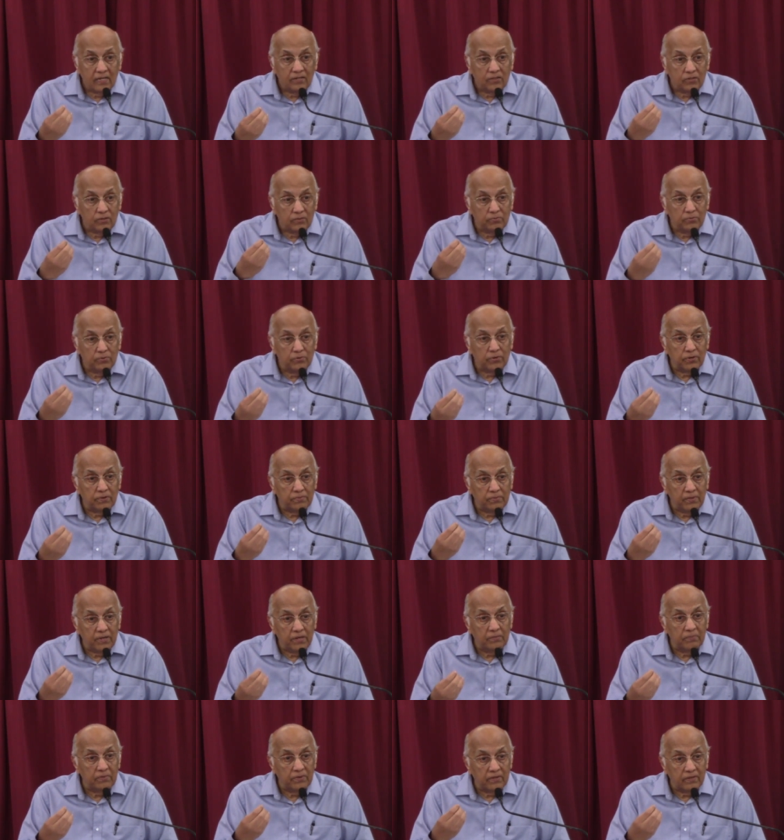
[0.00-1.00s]
to poor
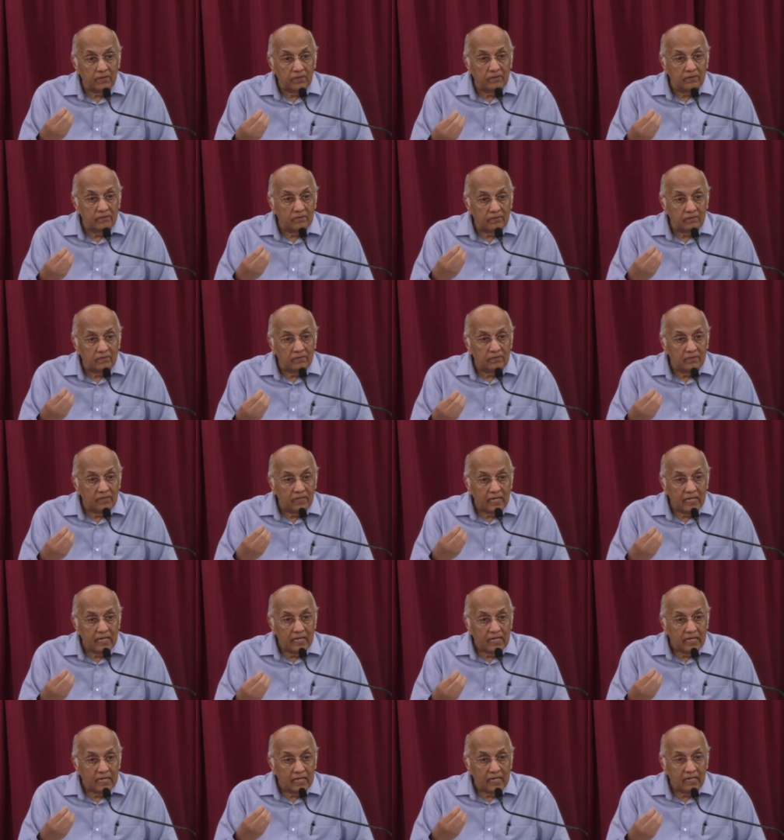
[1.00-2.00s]
people
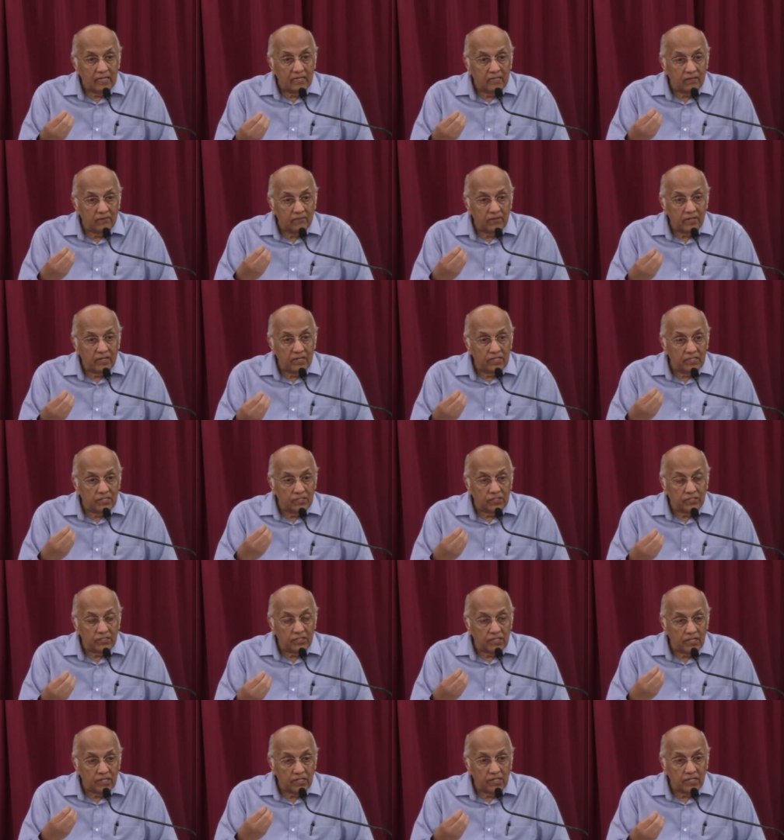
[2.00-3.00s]
in the villages
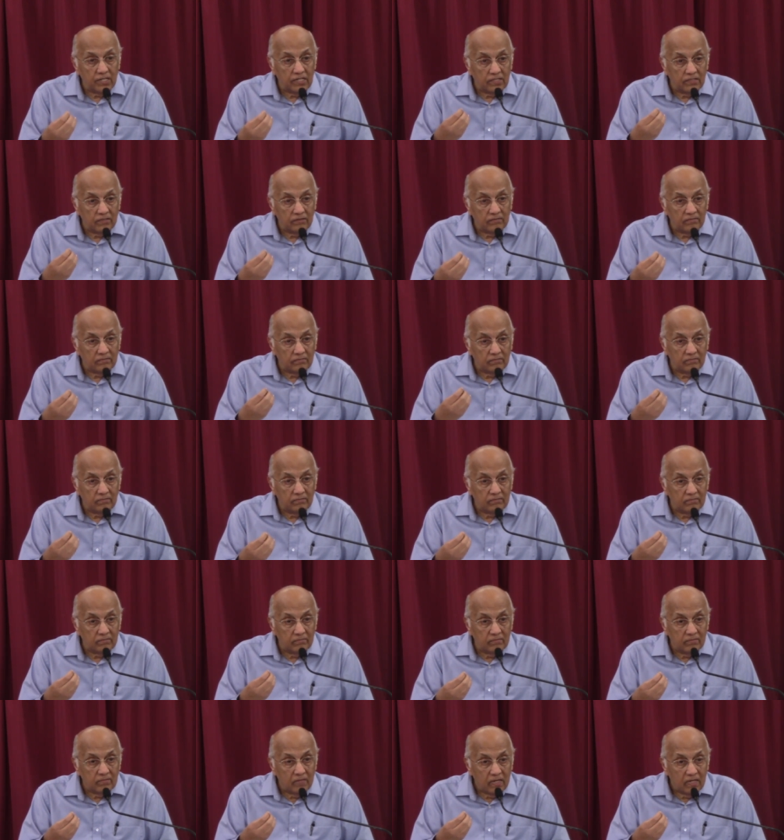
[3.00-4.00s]
in India
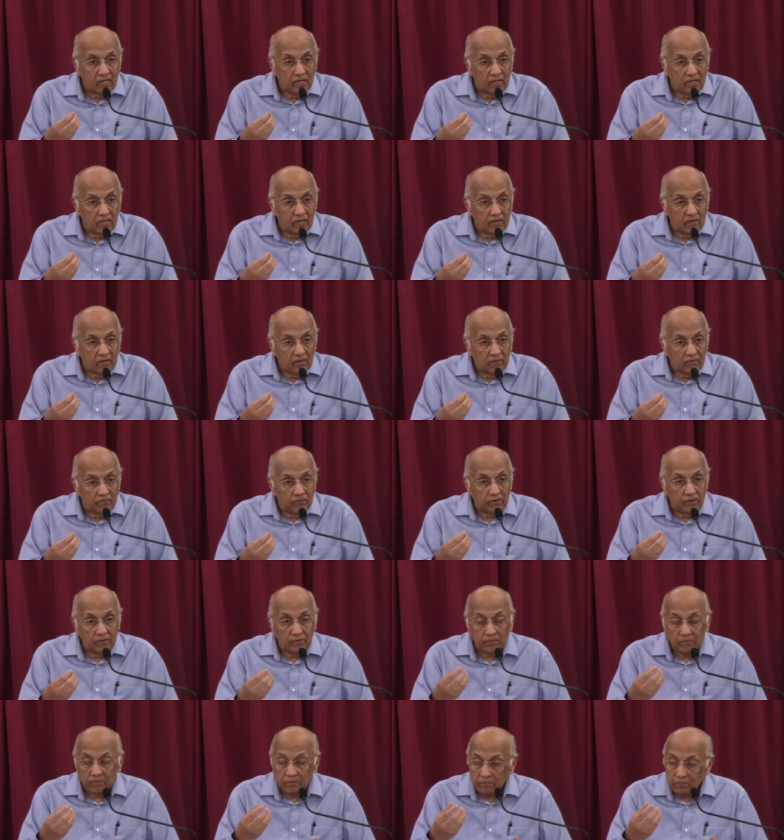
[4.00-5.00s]

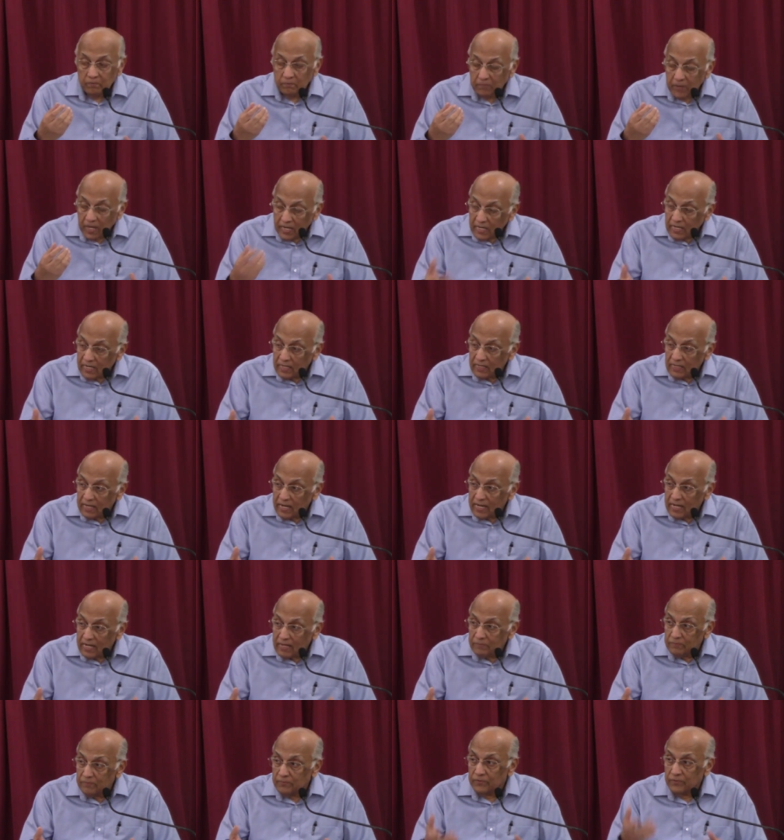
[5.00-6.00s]
for medical
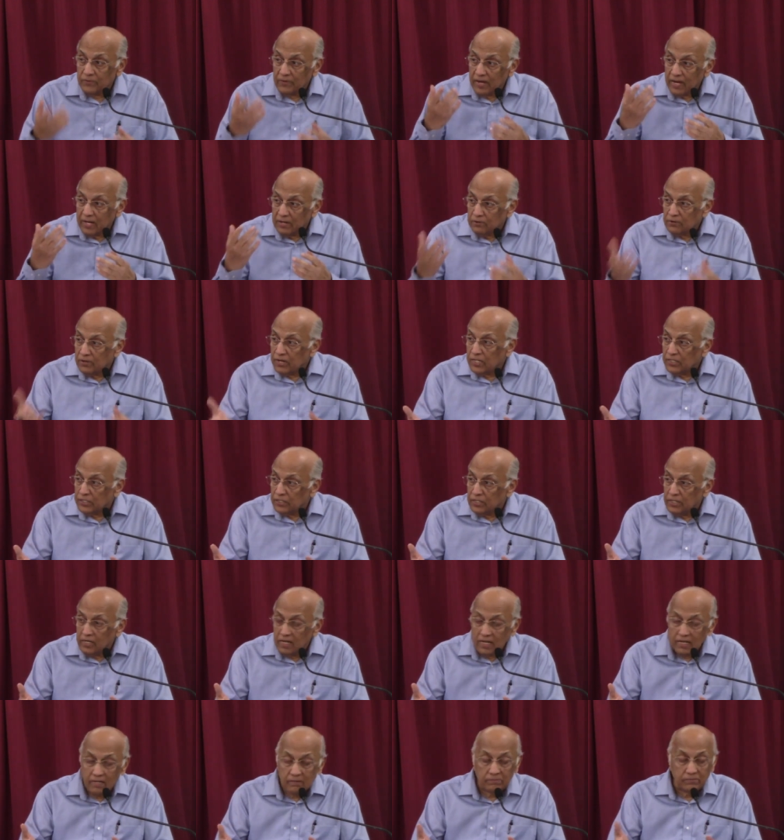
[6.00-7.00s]
help, for educational
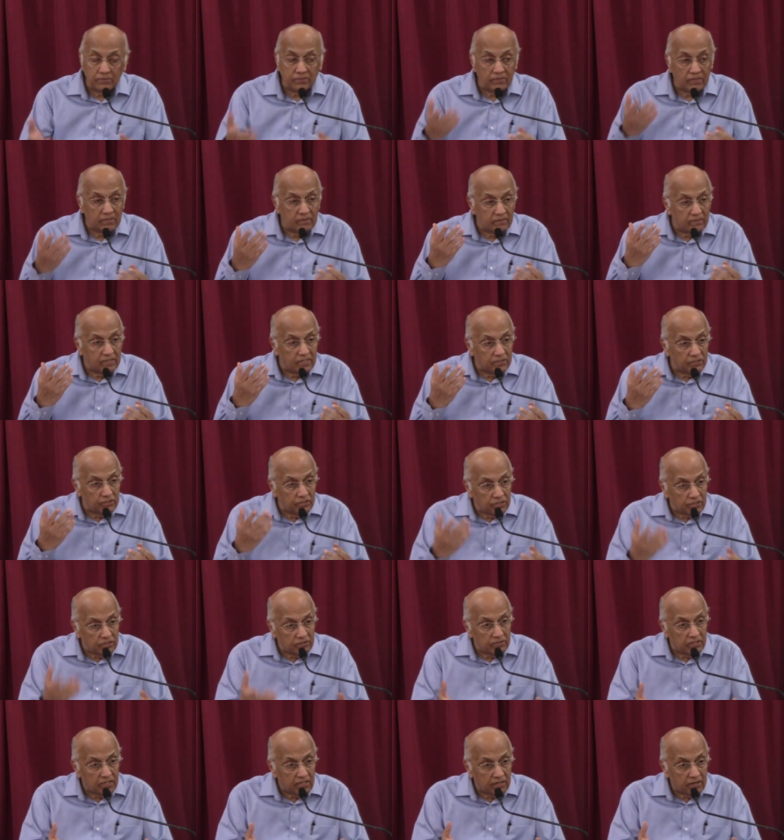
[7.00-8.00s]
help, to give the
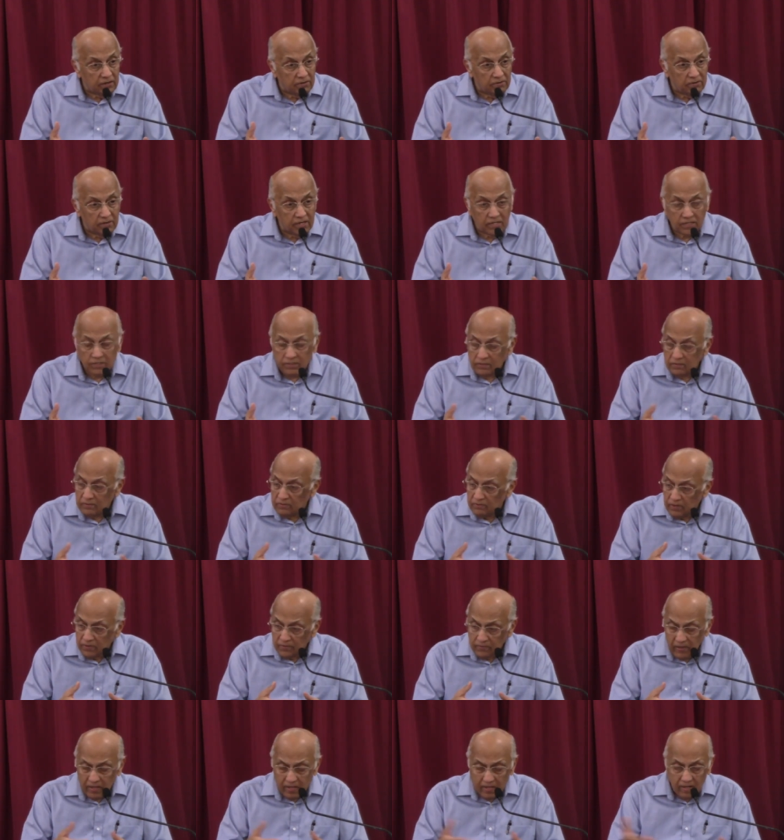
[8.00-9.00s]
children education. We
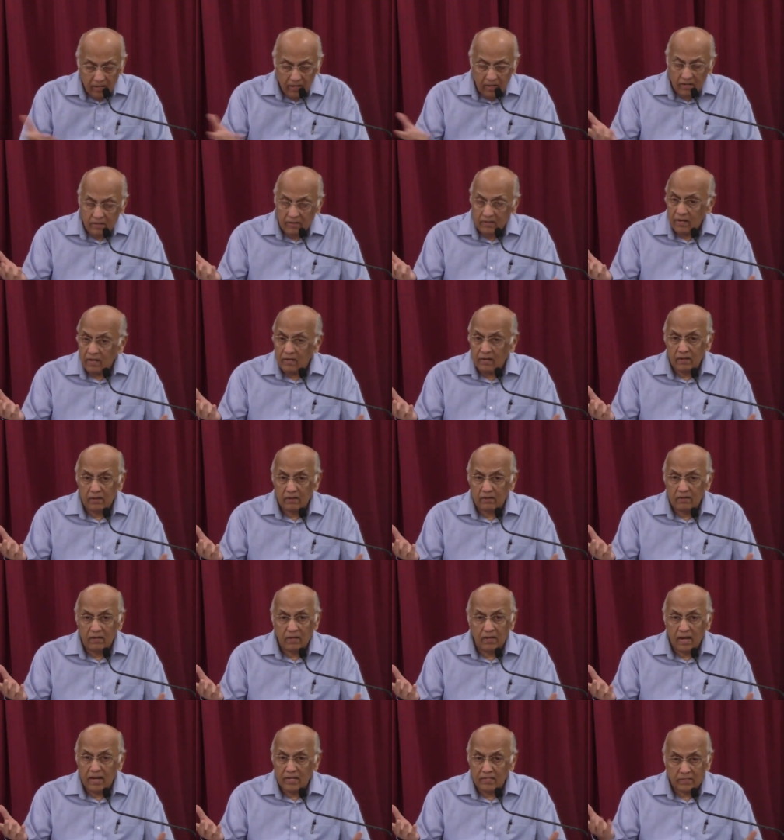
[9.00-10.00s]
have done it in
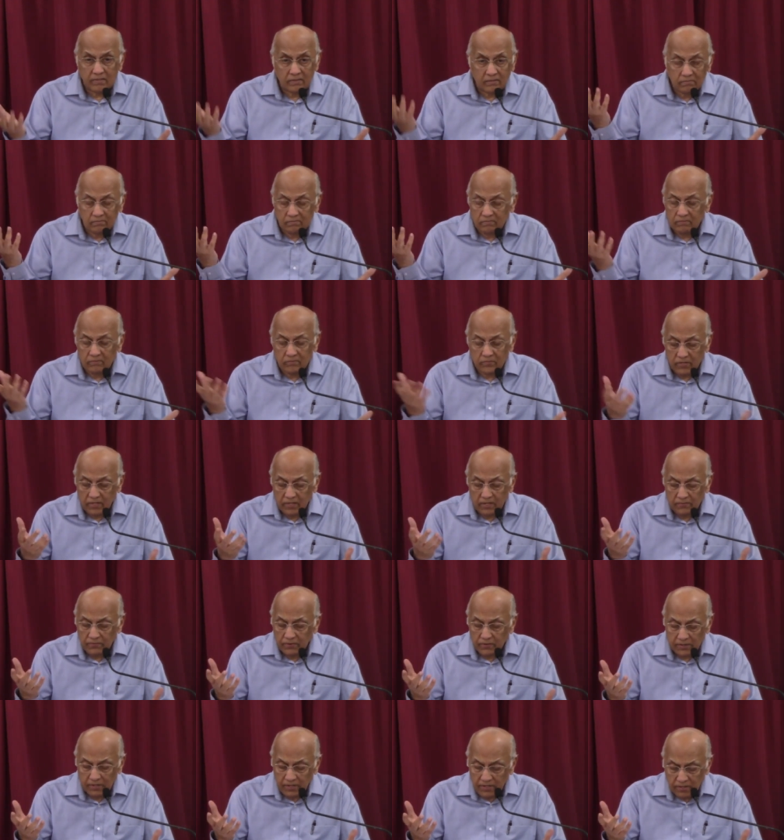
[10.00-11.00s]
the last 30,
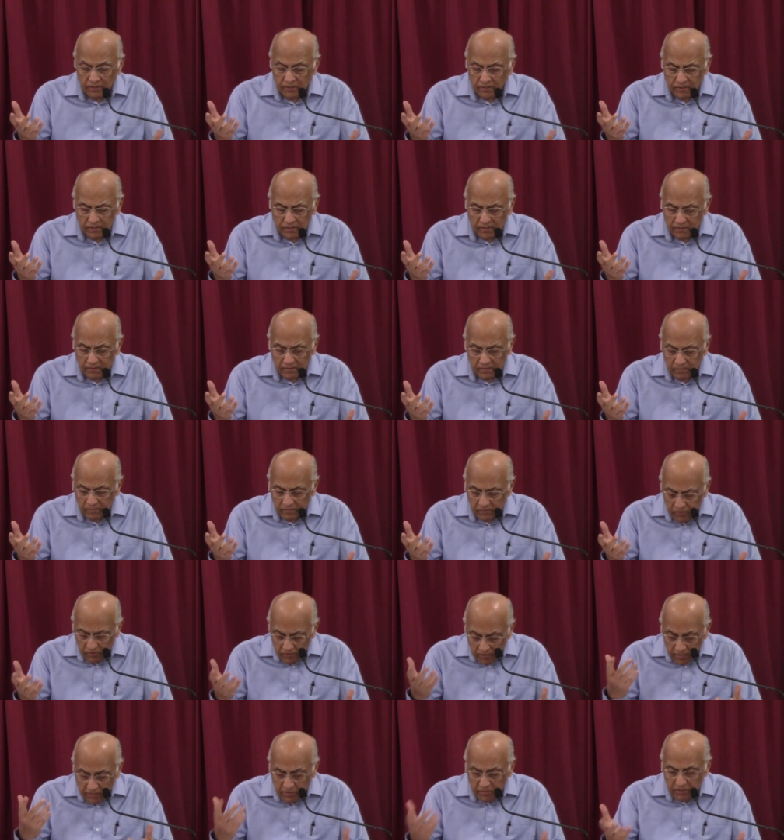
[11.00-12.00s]
40 years,
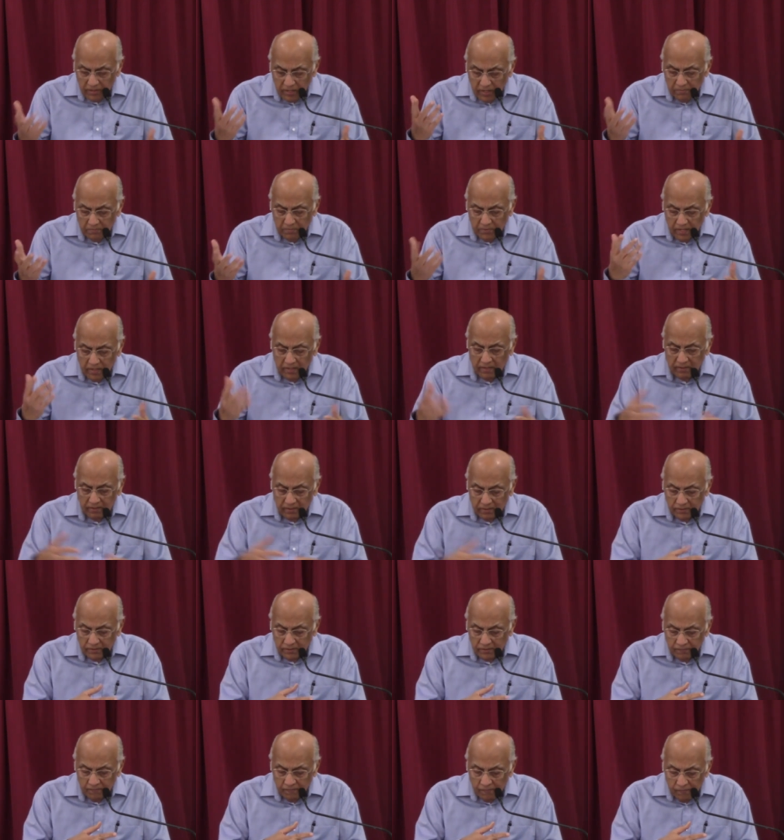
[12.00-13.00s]
literally
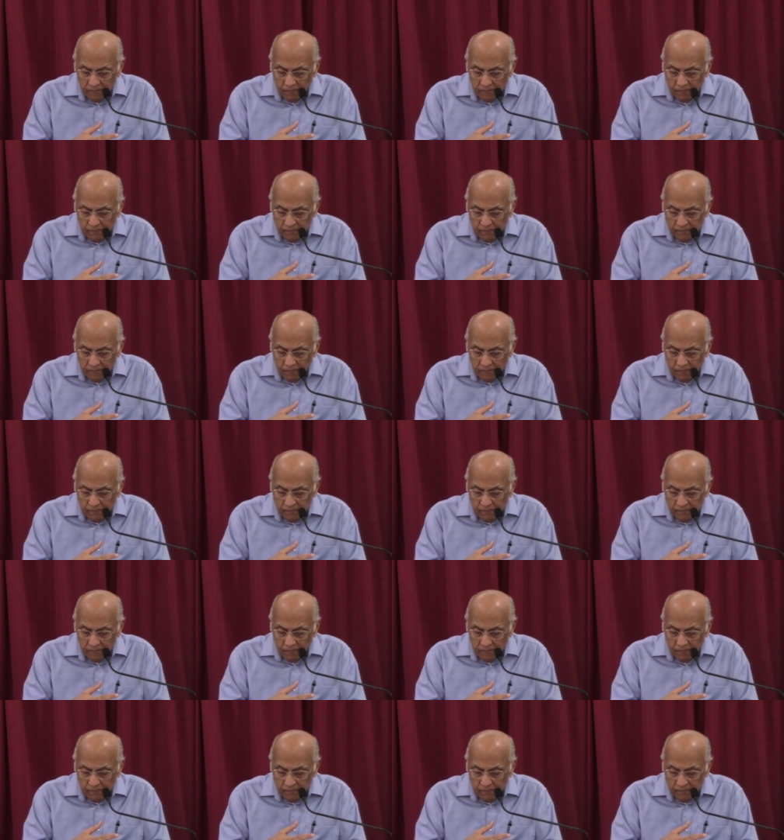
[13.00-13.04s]
millions.